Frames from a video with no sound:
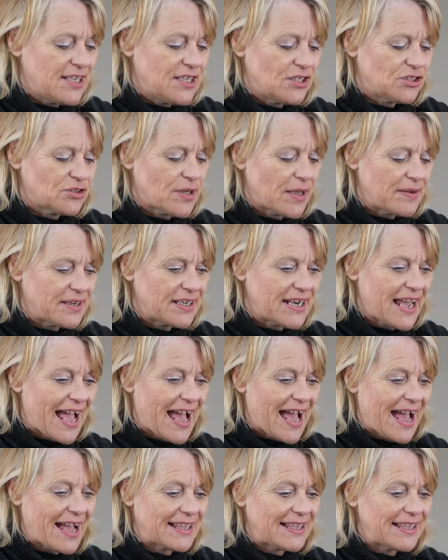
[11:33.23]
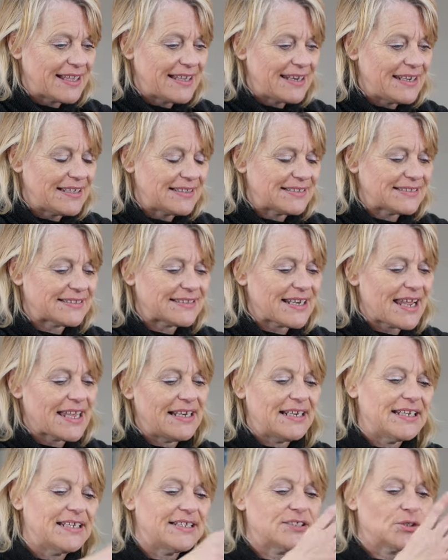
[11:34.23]
So I'm going to angle it
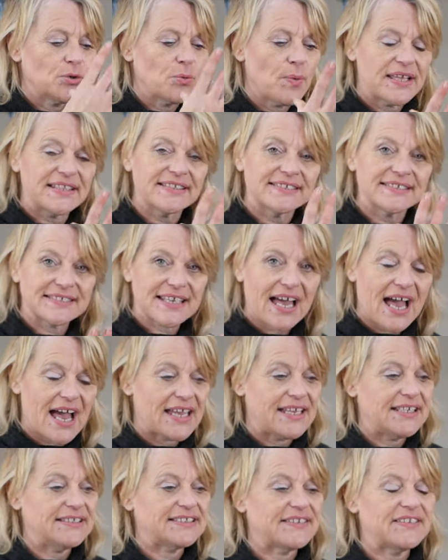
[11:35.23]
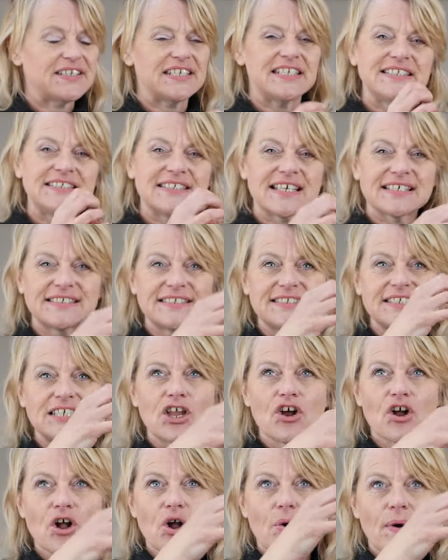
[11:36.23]
slightly to one side, and then it doesn't
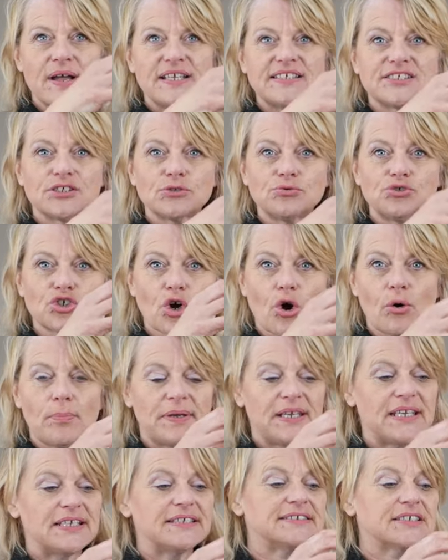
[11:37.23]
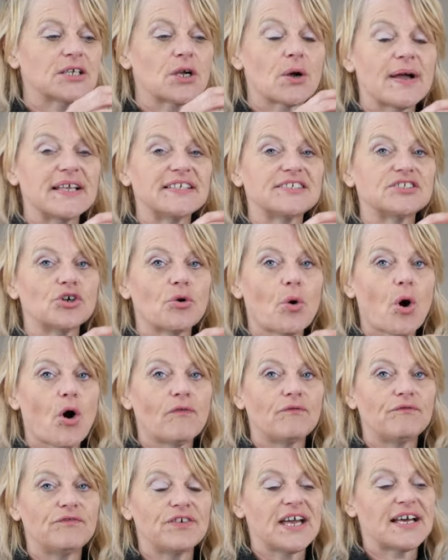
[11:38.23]
look quite so dominant and quite so
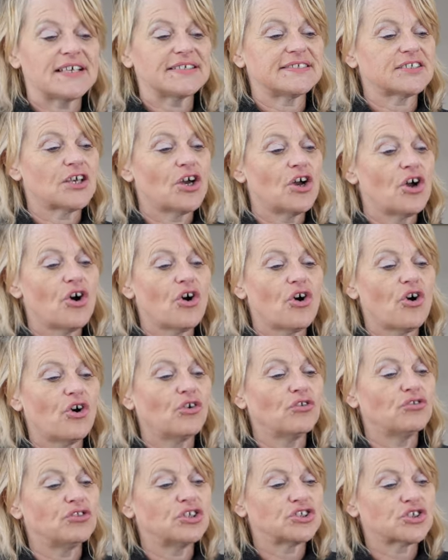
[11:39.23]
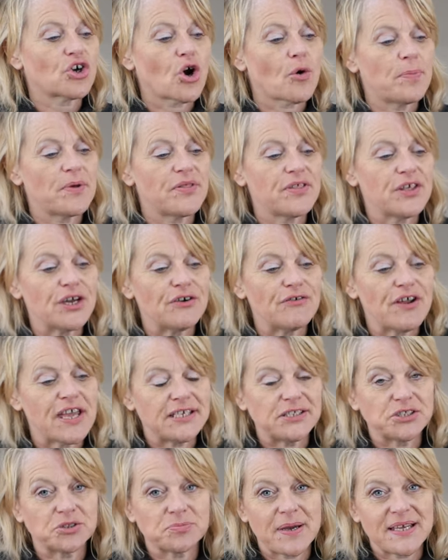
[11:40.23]
obvious on the top of the
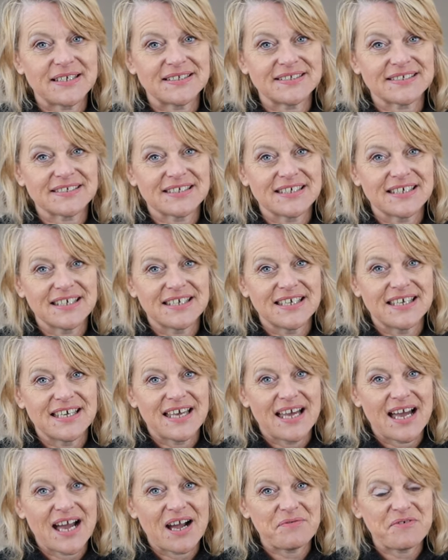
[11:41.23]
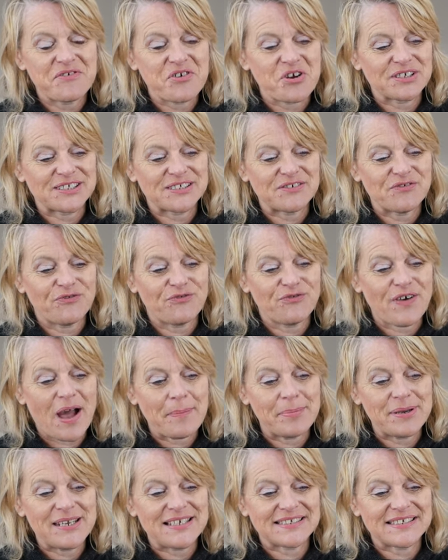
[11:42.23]
arrangement. And we've got some
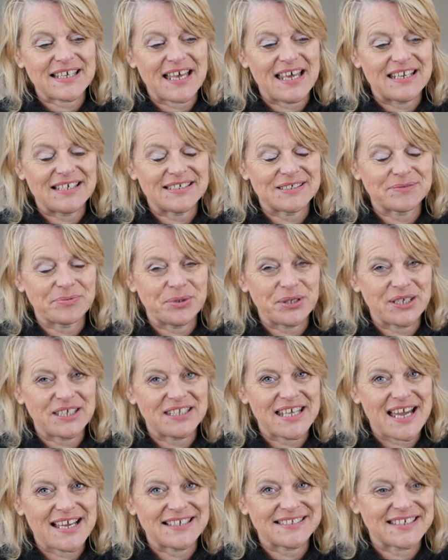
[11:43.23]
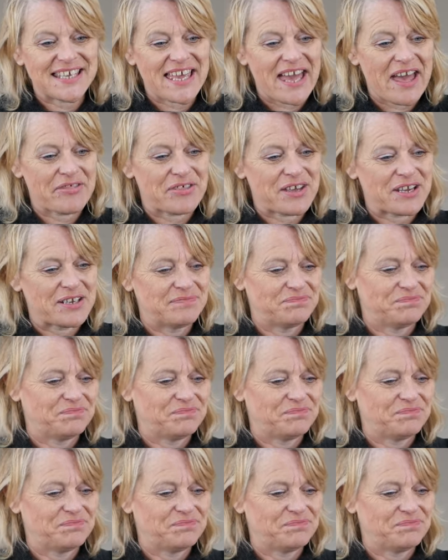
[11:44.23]
fabulous colours working there together.